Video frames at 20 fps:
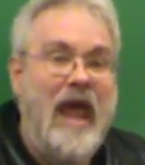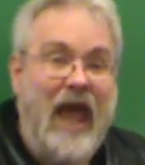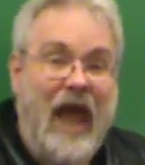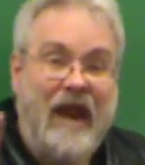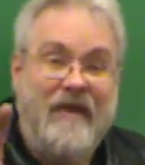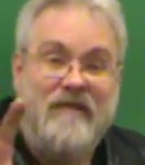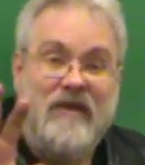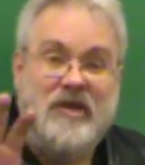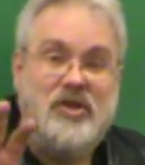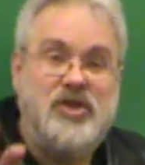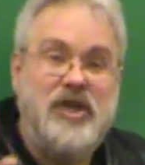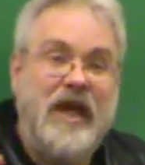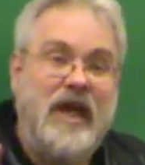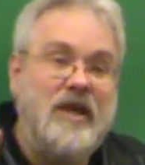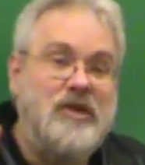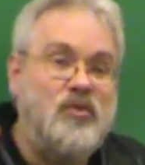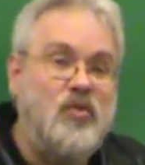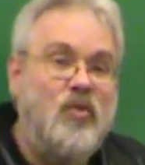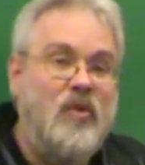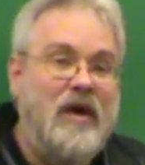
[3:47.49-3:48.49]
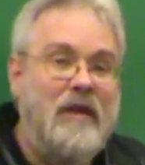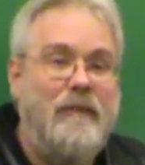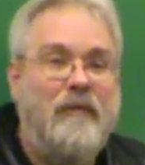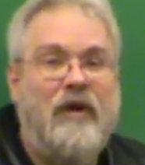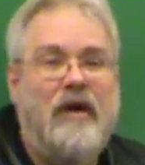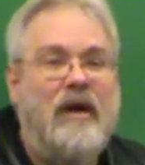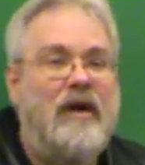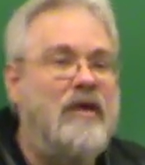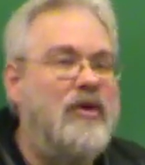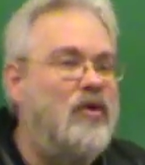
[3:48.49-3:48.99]
and if you change one
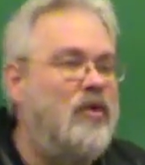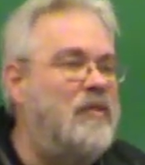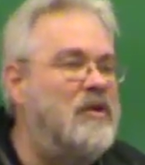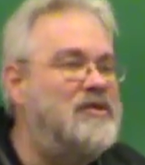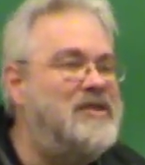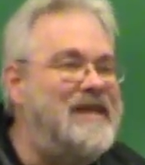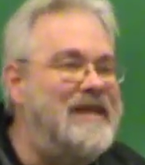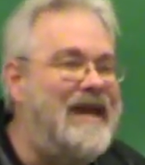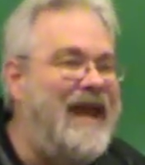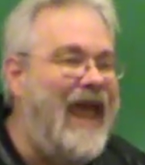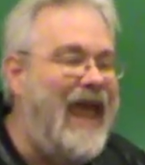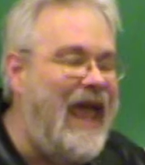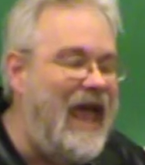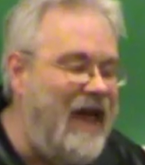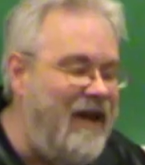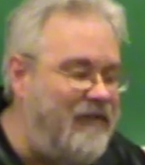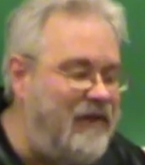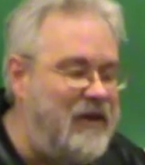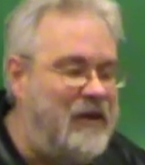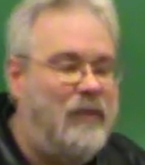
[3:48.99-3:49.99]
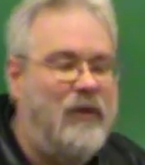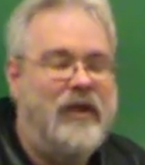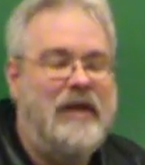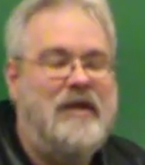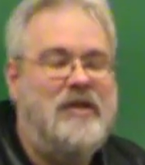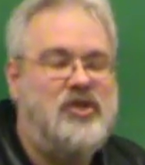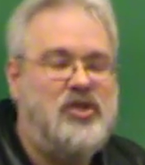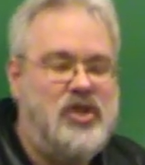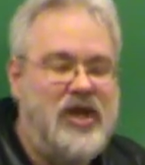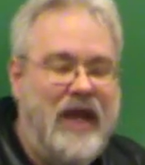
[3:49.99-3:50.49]
part, you almost inevitably
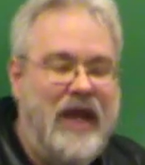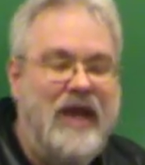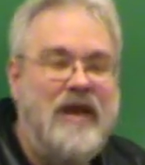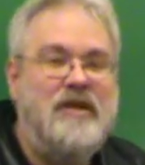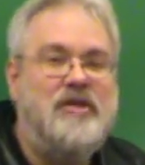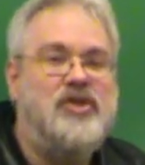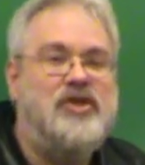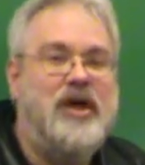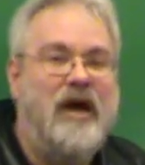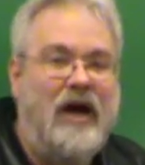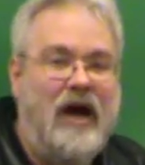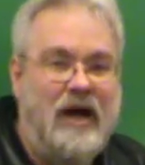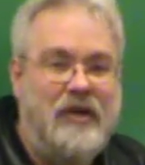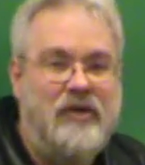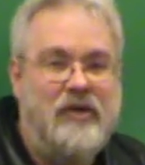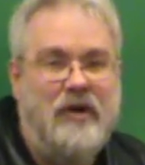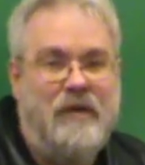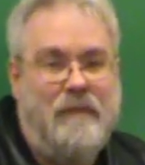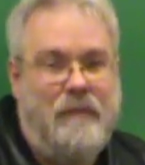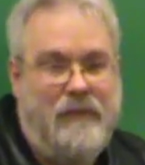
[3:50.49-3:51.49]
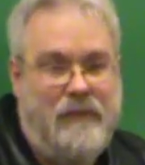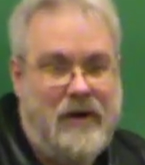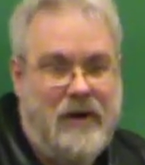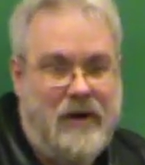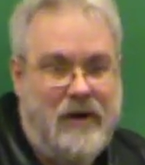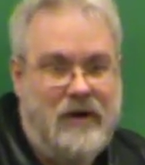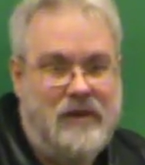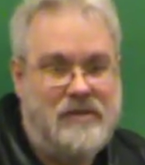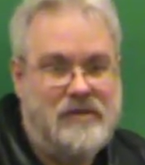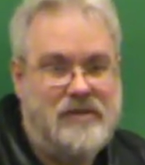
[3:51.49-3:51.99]
change other
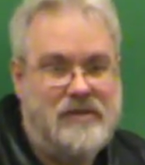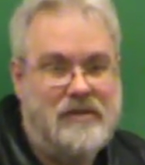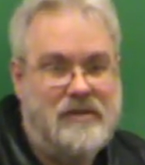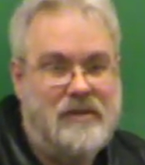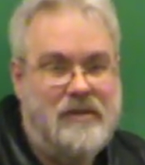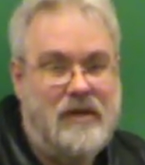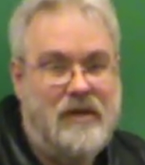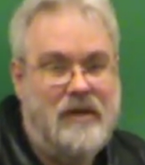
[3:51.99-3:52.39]
parts.